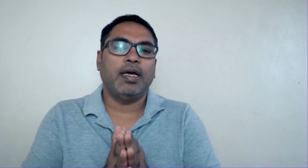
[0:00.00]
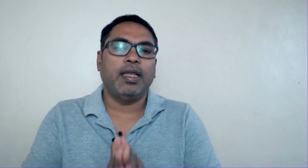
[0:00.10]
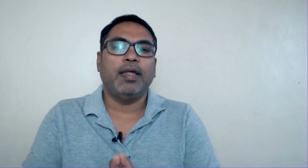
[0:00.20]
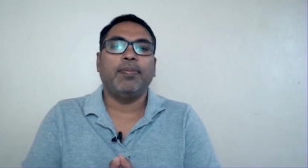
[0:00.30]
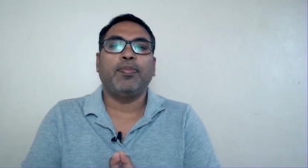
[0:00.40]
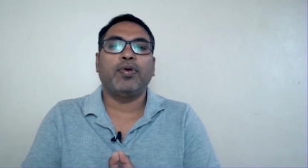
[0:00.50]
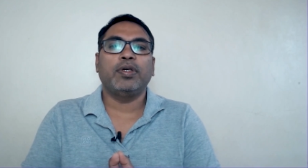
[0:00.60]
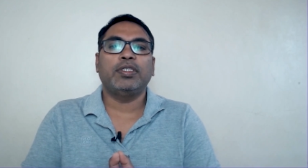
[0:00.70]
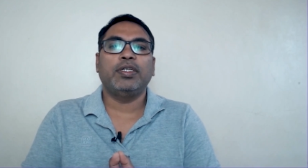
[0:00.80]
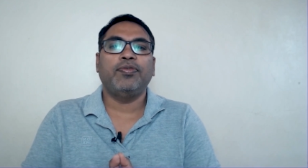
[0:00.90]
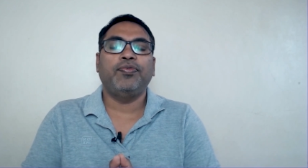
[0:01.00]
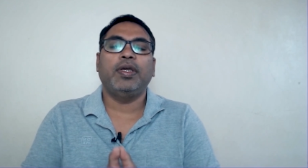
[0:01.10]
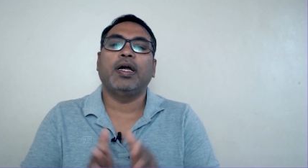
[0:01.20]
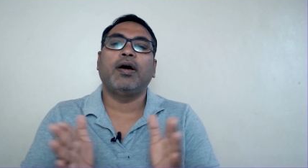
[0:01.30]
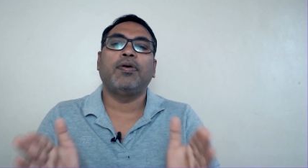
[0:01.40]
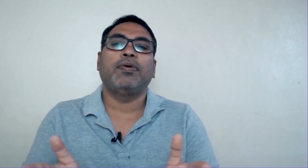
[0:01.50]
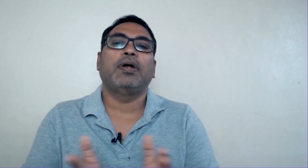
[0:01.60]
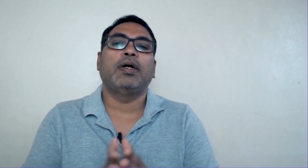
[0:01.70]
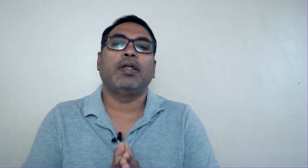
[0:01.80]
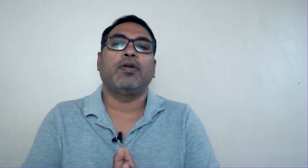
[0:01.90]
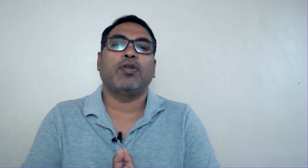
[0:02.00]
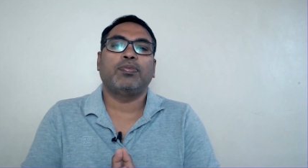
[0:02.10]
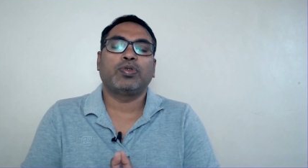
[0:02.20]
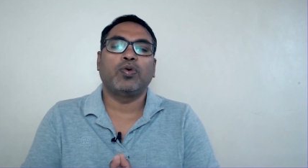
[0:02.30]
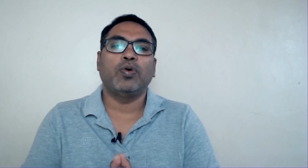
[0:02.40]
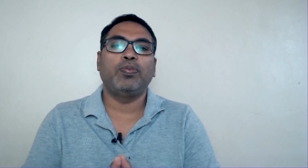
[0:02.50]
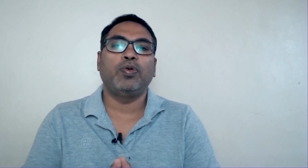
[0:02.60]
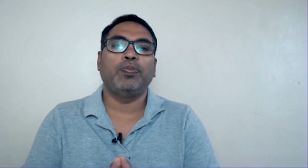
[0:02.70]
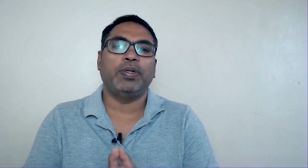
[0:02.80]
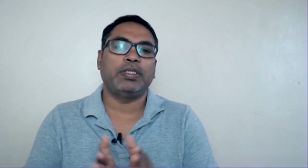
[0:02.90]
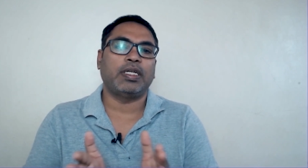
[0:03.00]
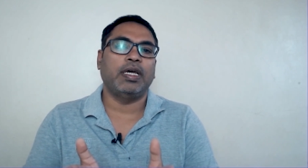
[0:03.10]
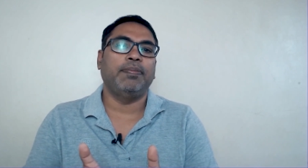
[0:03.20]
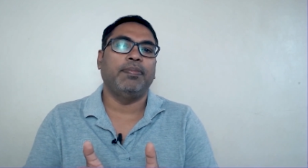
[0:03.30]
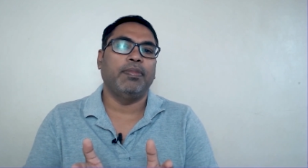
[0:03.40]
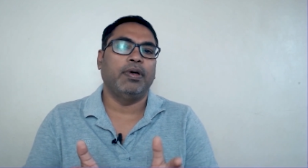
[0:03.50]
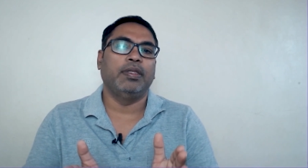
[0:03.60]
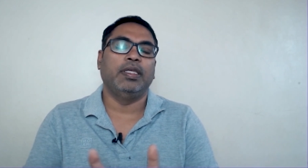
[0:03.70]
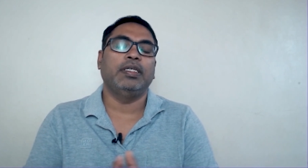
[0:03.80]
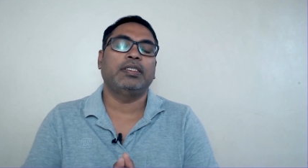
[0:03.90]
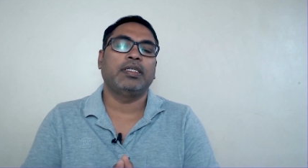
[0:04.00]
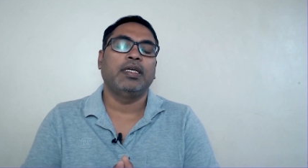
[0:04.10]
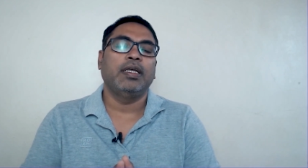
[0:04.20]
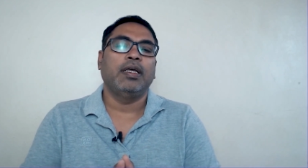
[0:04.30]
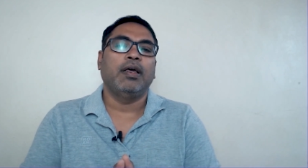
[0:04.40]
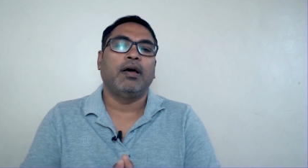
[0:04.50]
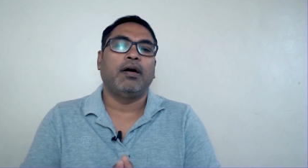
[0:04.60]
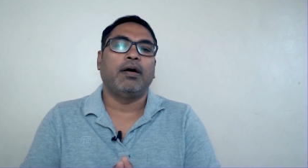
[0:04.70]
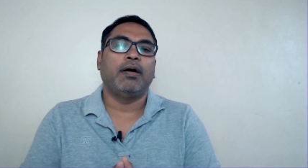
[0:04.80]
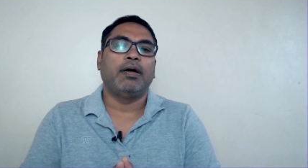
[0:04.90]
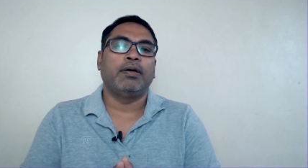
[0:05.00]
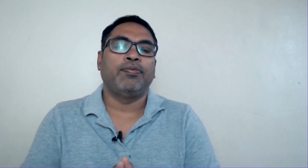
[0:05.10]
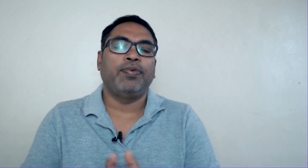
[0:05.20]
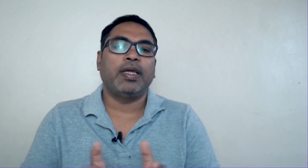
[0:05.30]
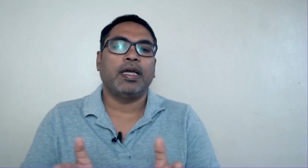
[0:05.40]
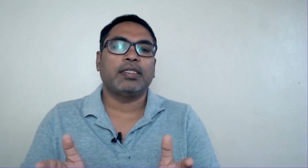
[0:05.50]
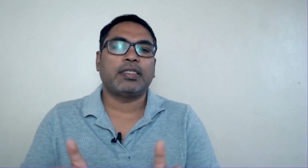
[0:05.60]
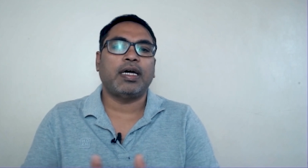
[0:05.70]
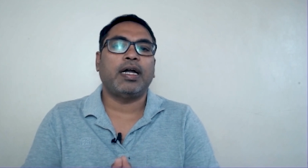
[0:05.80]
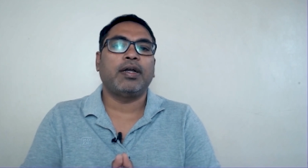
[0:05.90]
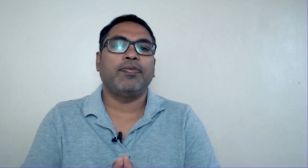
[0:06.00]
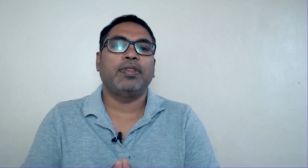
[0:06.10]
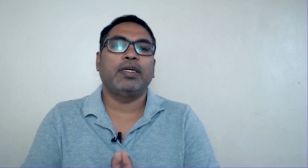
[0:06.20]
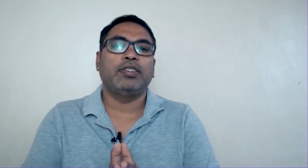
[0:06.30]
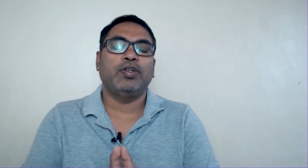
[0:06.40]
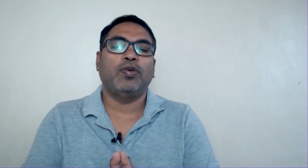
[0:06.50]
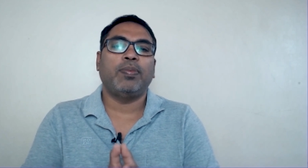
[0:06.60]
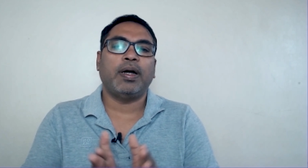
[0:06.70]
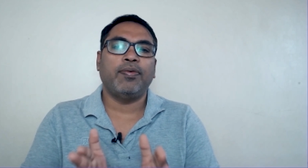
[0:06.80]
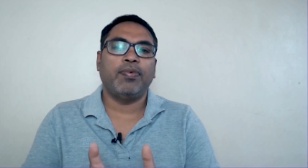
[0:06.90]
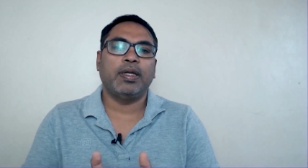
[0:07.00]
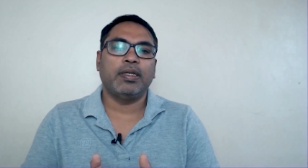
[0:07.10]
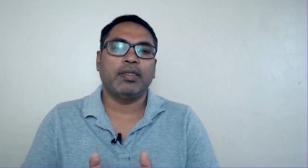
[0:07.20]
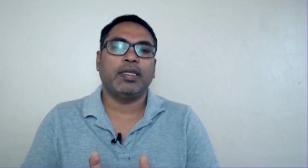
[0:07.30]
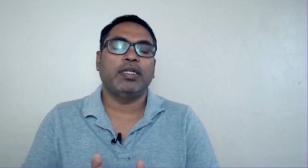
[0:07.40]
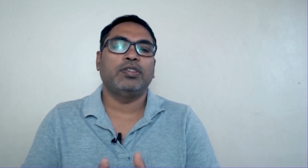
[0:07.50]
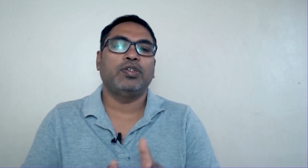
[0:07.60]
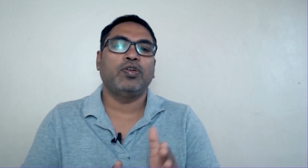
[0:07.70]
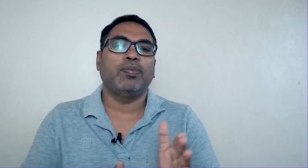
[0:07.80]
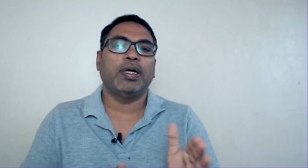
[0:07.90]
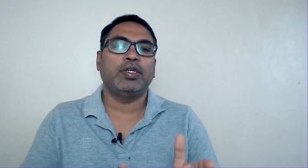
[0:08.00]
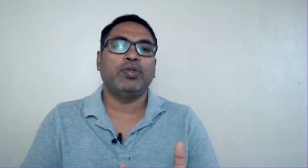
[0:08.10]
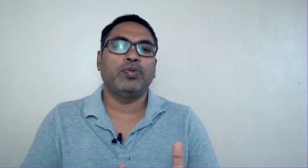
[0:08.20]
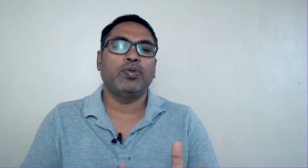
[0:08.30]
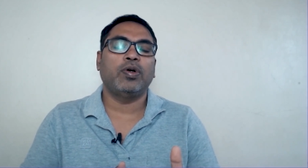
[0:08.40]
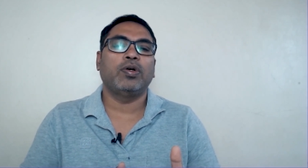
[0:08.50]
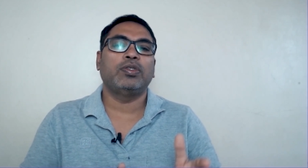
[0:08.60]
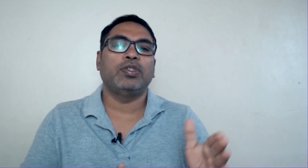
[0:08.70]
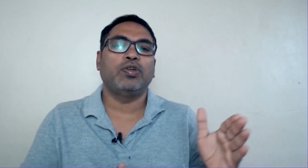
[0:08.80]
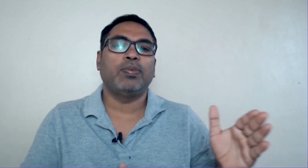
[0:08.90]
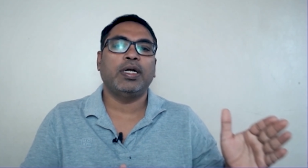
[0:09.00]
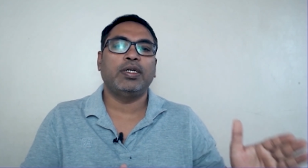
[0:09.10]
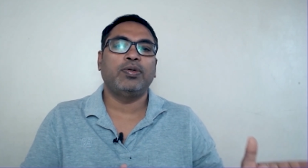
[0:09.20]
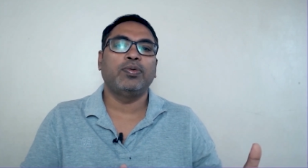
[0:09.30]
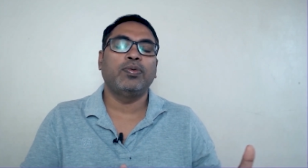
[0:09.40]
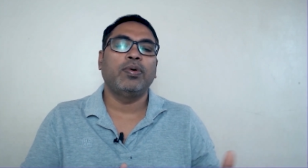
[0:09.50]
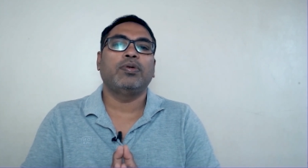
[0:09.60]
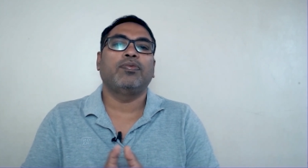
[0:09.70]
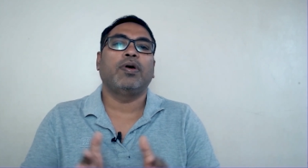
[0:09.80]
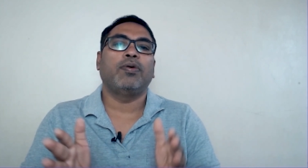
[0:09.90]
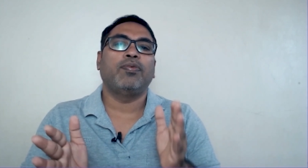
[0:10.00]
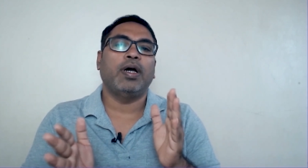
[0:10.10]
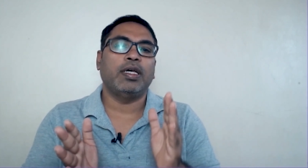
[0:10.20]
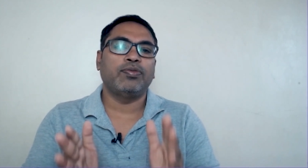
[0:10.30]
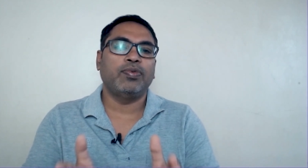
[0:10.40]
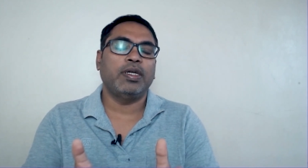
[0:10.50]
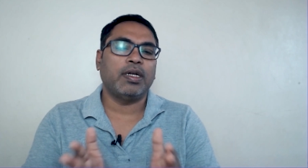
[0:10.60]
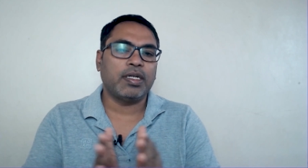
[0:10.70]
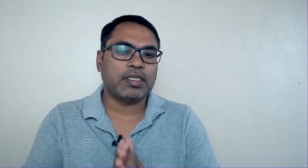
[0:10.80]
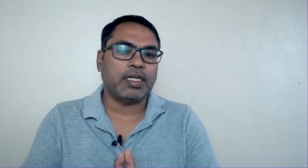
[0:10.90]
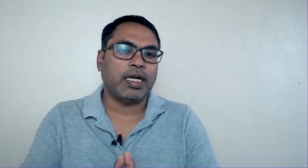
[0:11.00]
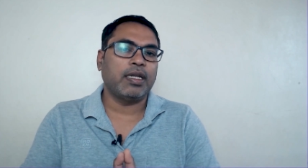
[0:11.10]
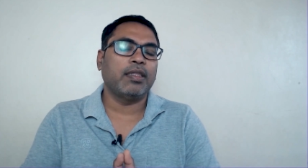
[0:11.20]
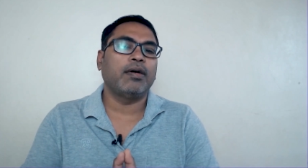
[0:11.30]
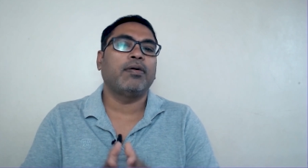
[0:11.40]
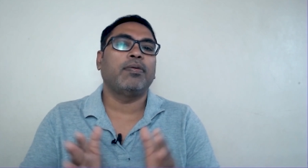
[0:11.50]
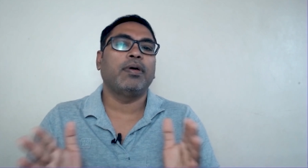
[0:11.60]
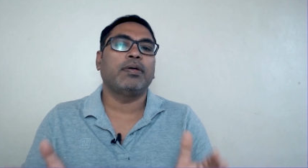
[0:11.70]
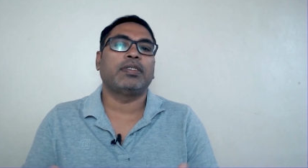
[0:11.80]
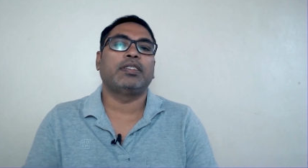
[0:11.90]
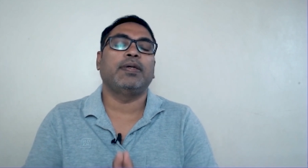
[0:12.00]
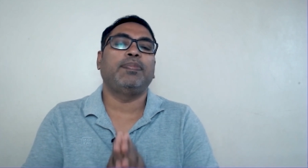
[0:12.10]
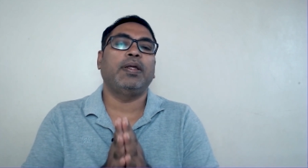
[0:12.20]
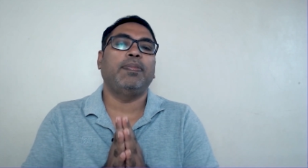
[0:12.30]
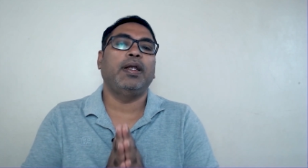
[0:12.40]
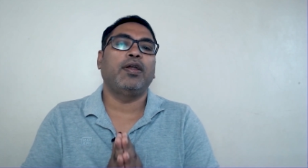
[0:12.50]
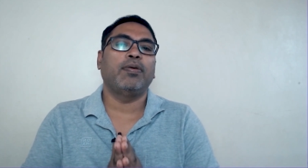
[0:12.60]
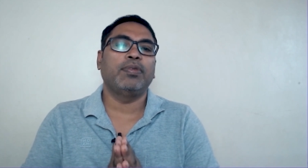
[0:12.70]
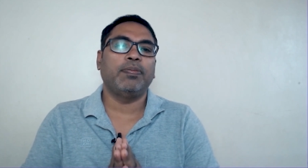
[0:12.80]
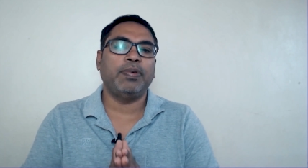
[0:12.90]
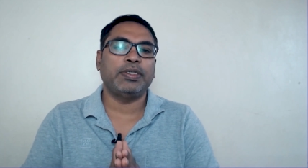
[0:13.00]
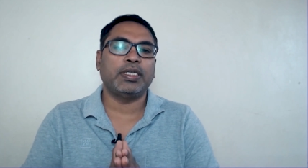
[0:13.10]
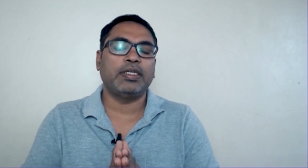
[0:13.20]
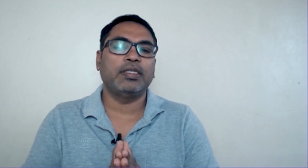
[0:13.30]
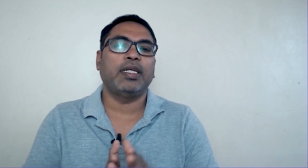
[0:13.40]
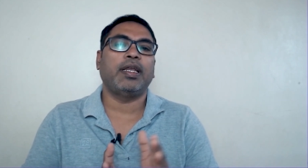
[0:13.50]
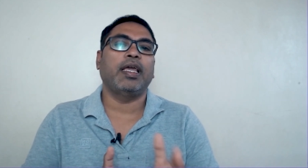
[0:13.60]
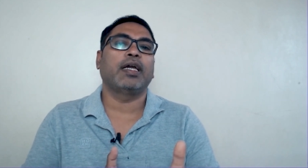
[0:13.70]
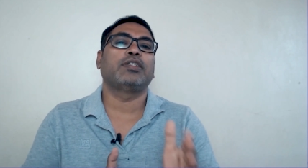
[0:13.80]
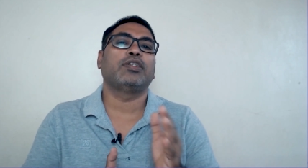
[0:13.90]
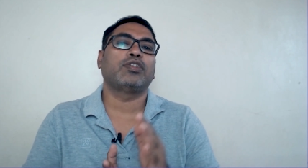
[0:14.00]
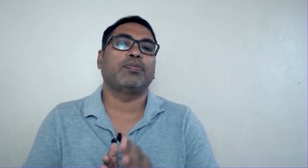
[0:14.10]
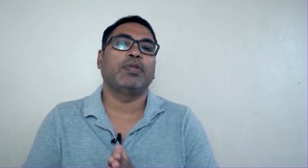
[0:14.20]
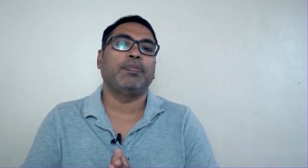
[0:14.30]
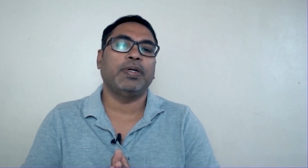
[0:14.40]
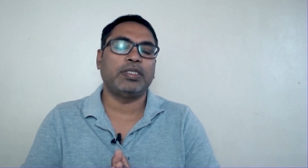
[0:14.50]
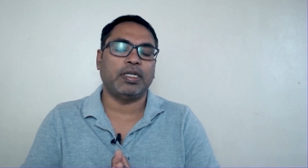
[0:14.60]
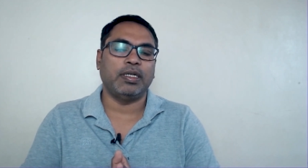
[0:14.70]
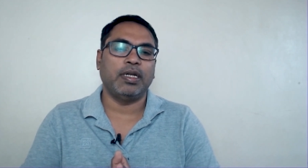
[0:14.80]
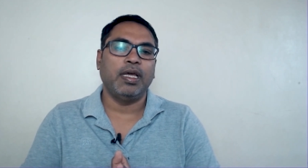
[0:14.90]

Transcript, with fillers: LM potency, we have a lot of scope to prescribe this uh, we can start with the 0 by 1 then 0 by 2 or 0 by 2 uh, as we understand the susceptibility of the patient the reactions of the patient